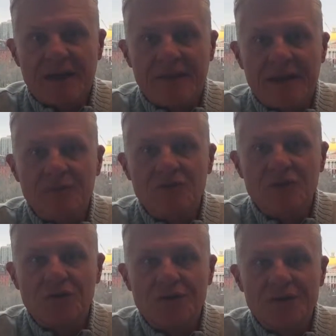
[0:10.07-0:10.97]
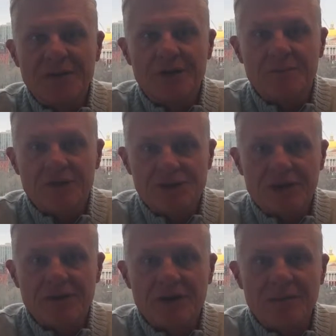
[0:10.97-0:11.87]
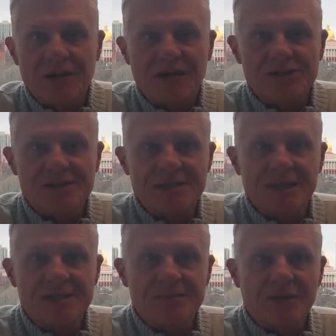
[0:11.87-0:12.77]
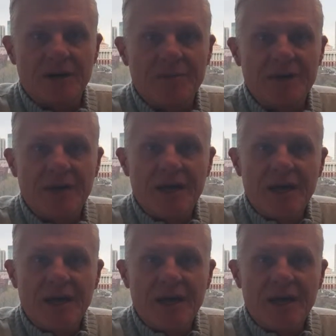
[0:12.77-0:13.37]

and then I moved over to become the chair of the Communication Studies Department.